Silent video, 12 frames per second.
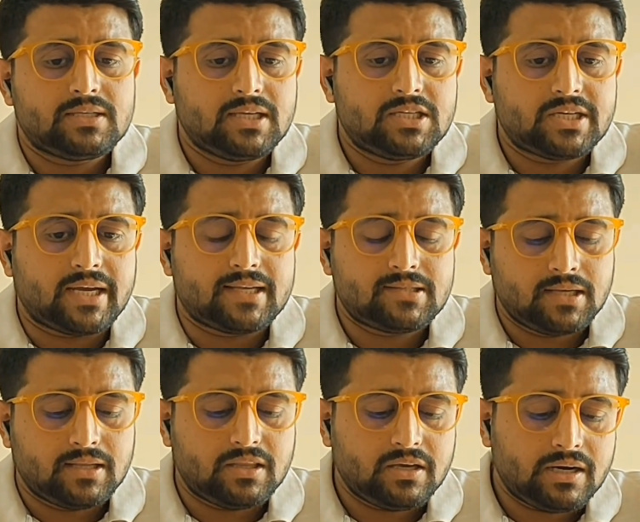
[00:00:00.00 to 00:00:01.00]
such
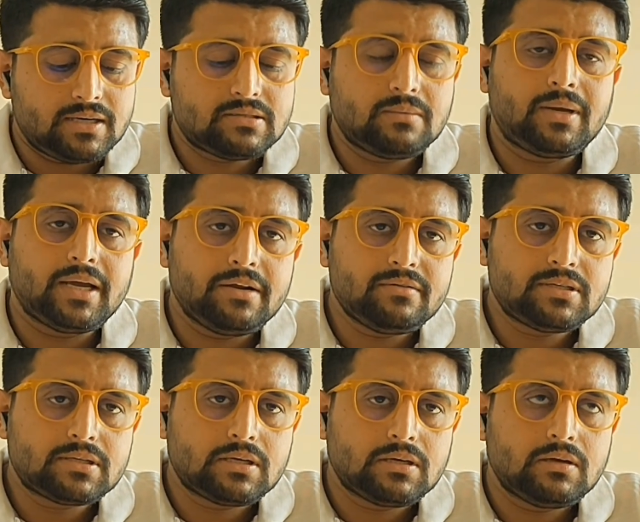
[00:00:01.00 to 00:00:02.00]
as there are some high
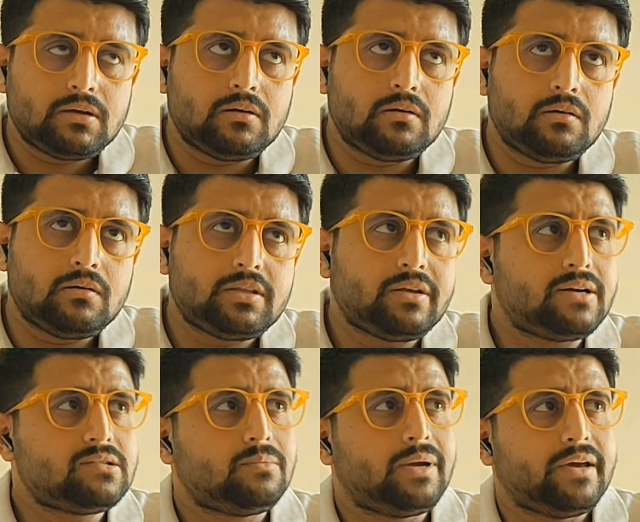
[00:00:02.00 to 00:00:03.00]

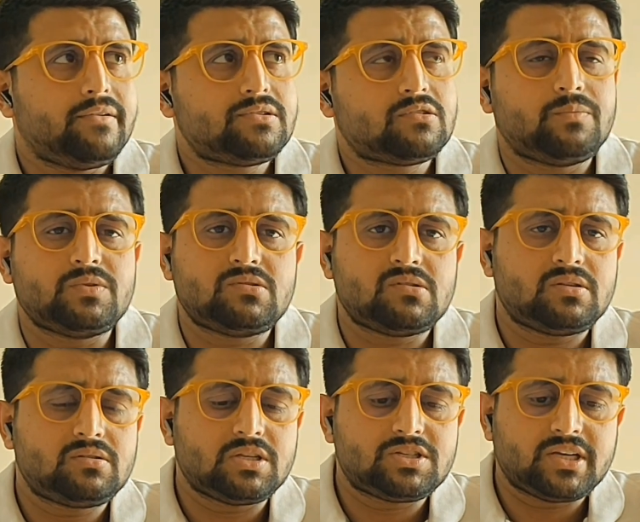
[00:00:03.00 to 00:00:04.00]
risk
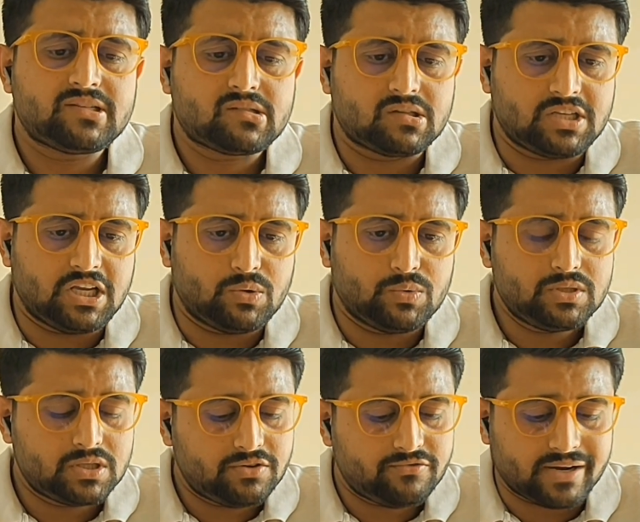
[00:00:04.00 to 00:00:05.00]
businesses such as
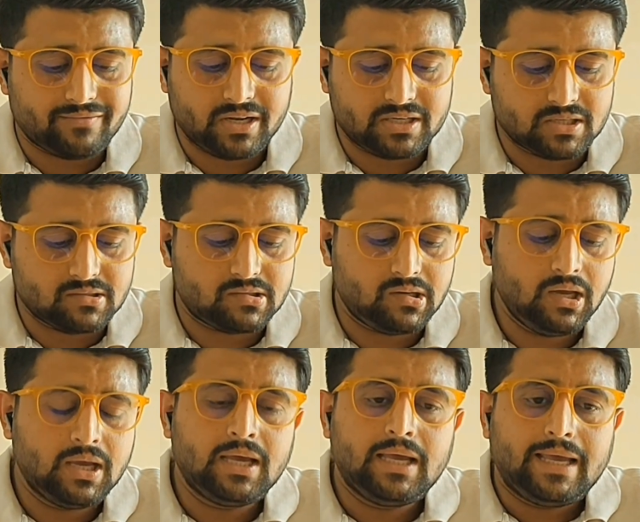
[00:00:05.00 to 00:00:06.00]
casinos, travel
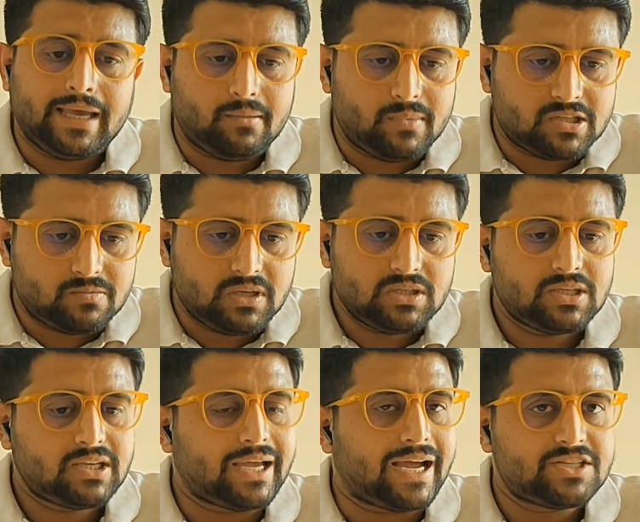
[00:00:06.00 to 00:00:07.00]
agency,
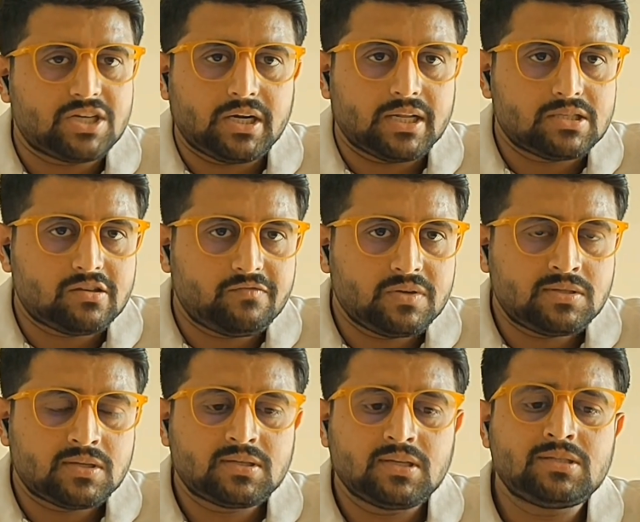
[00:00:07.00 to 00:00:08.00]
MSPs, cash intensive
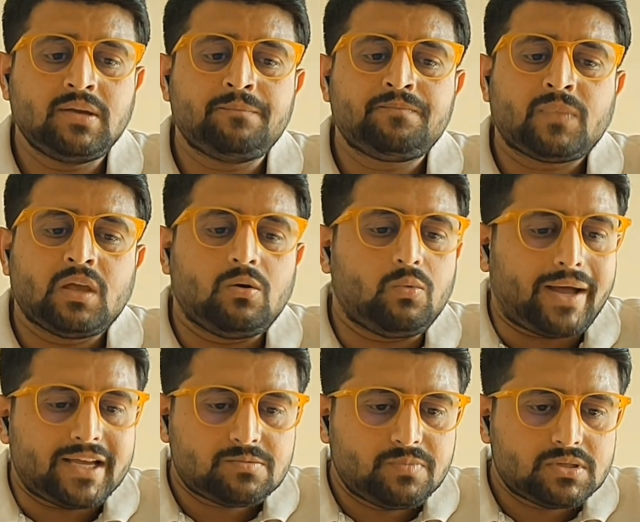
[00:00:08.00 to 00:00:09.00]
businesses,
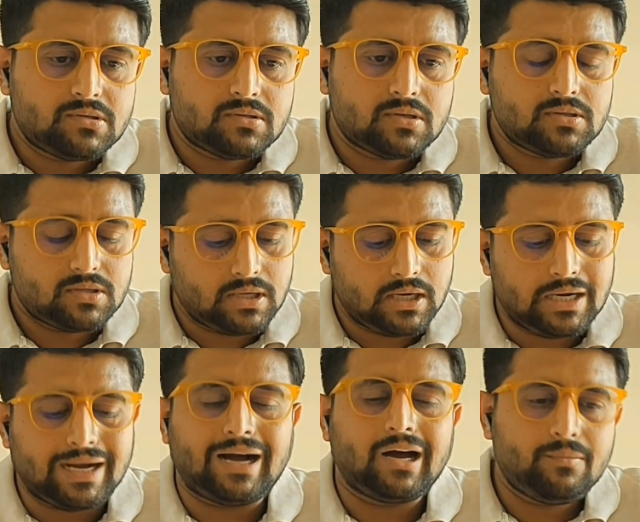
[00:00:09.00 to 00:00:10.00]
vast businesses,
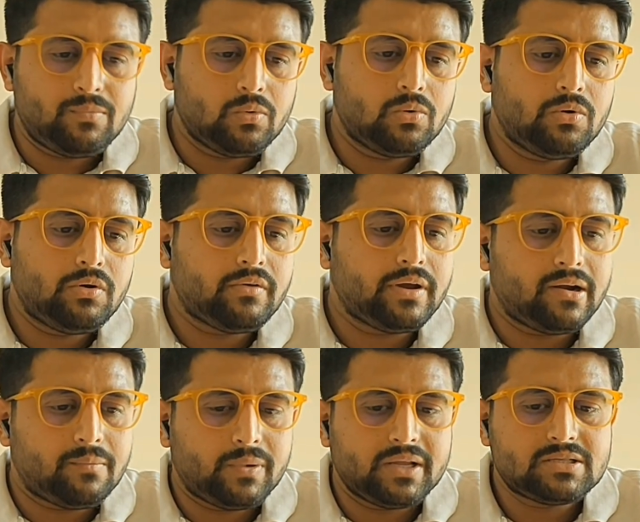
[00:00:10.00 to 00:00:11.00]
car, boat,
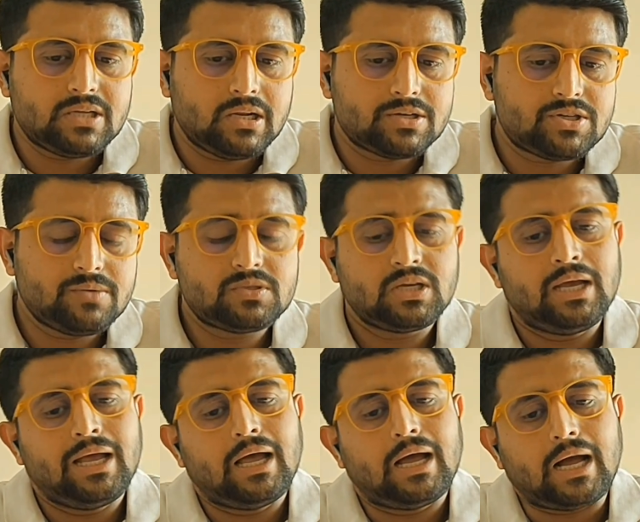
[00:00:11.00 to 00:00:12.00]
airplanes dealerships,
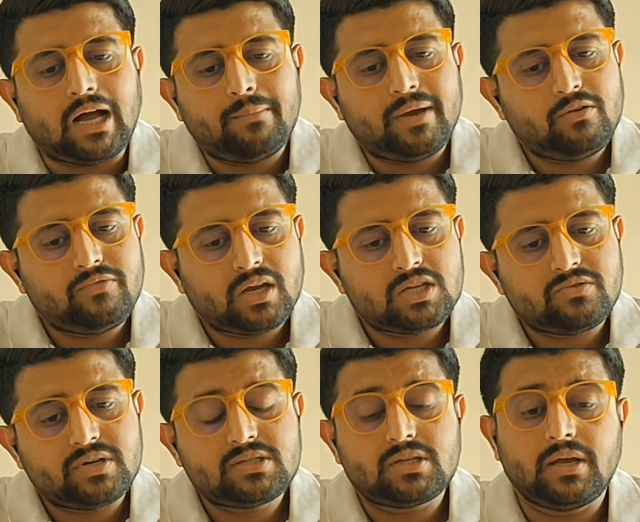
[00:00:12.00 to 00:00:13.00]
arm
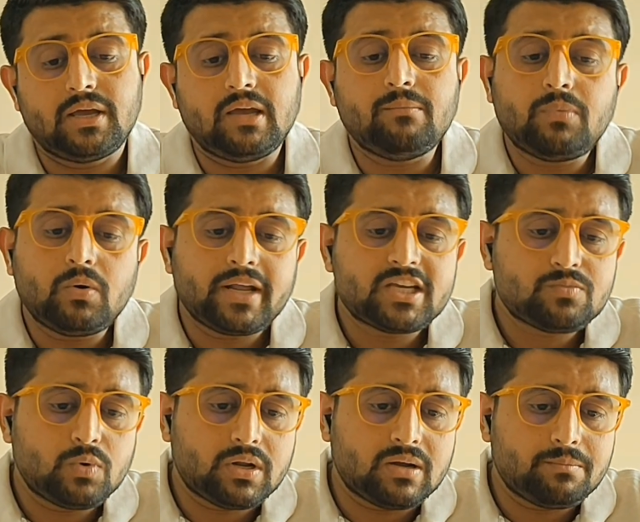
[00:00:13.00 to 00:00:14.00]
manufacturers, import
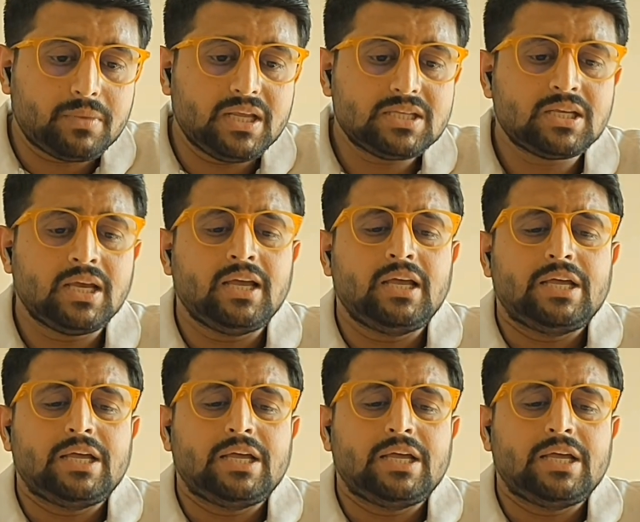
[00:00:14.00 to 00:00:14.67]
export companies,